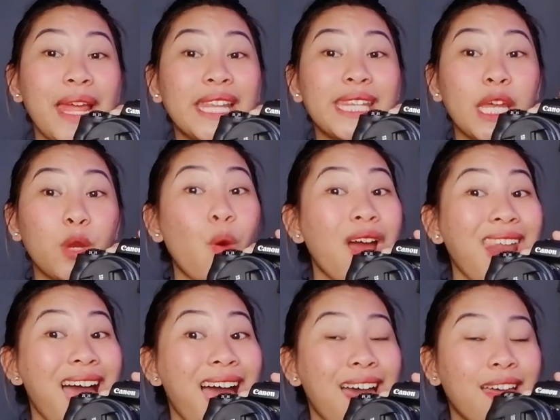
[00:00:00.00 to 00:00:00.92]
And then,
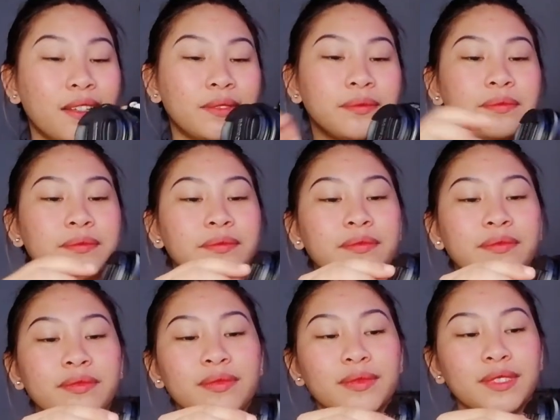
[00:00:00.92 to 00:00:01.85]
voila!
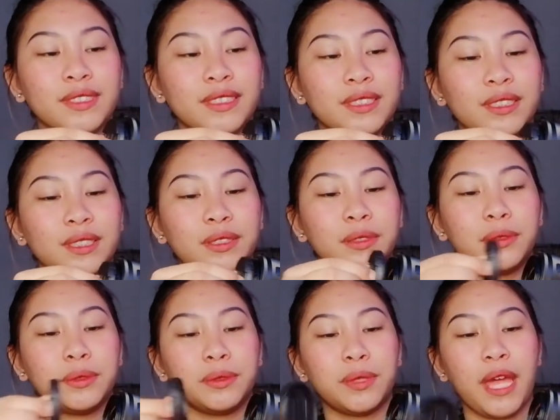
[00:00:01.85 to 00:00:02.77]

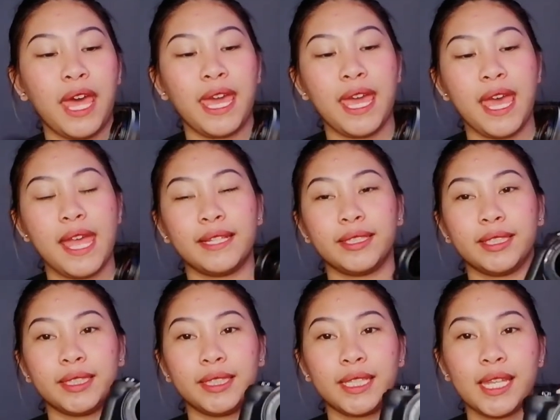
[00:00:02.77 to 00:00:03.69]
So, ayan.
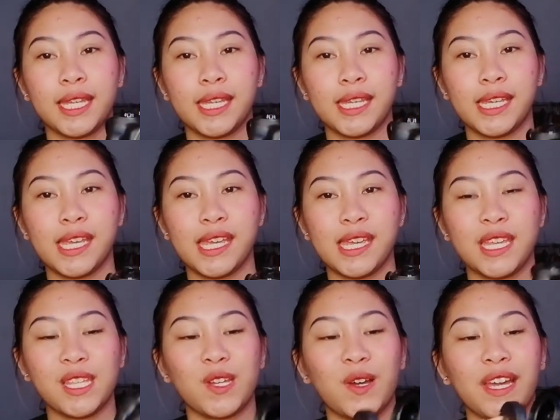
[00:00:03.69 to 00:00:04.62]

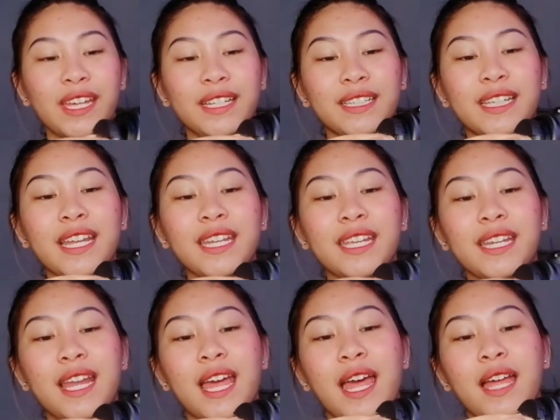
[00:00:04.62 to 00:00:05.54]
So, ayan.
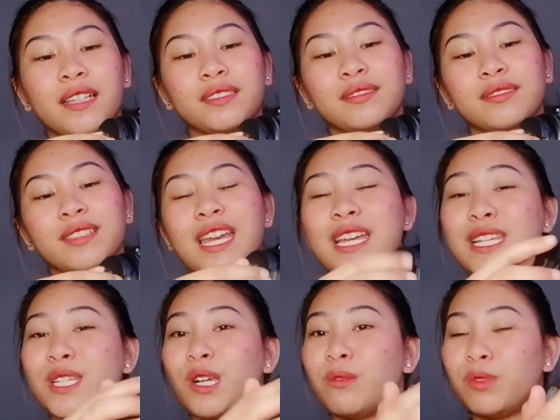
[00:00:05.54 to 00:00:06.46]
Kanina,
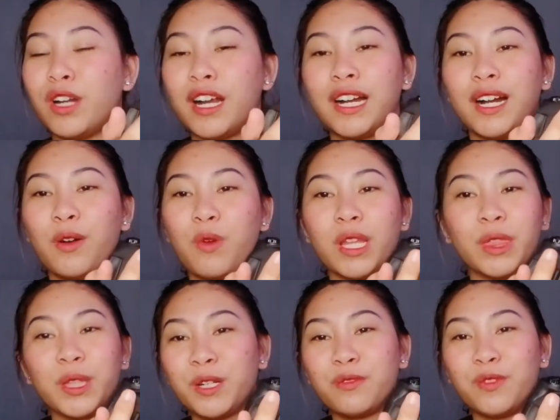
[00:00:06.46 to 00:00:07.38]
sobrang
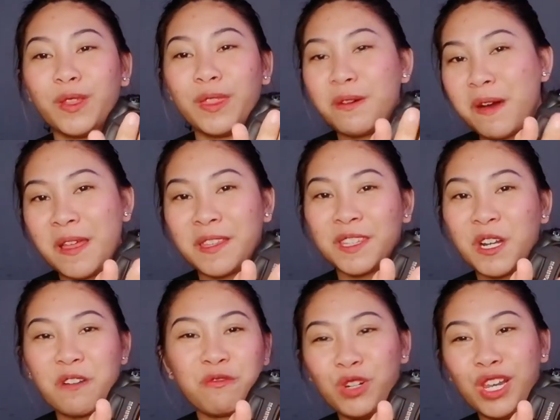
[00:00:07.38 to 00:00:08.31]
wonderful na
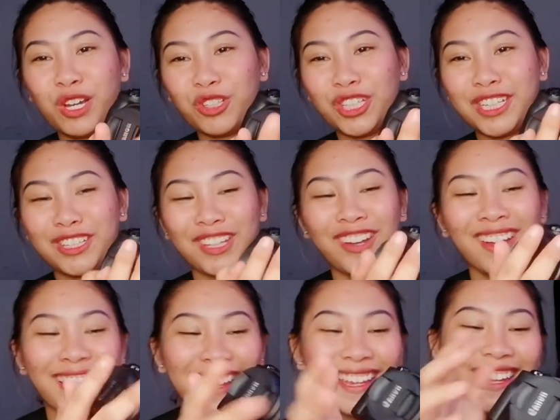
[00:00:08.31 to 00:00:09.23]
wonderful ako dito.
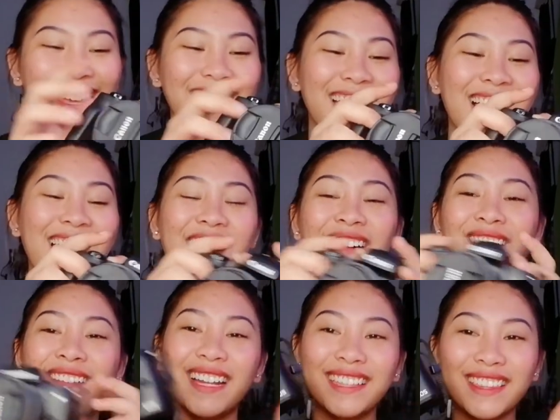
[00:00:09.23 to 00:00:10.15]

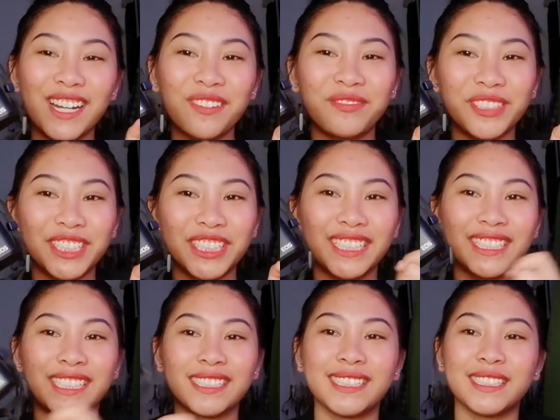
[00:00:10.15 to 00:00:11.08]

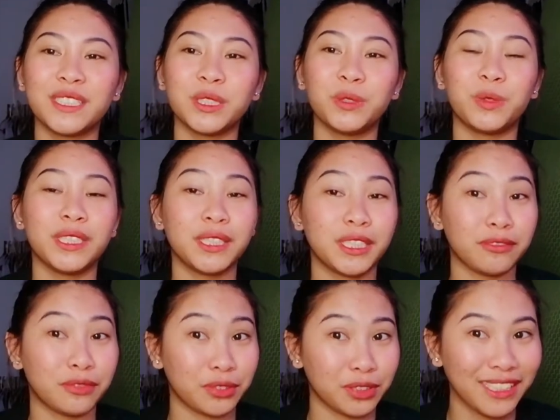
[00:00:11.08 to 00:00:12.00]
Wonderful! This is so
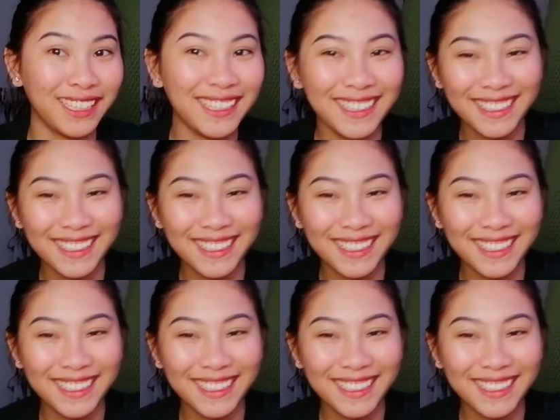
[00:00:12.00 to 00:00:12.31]
wonderful.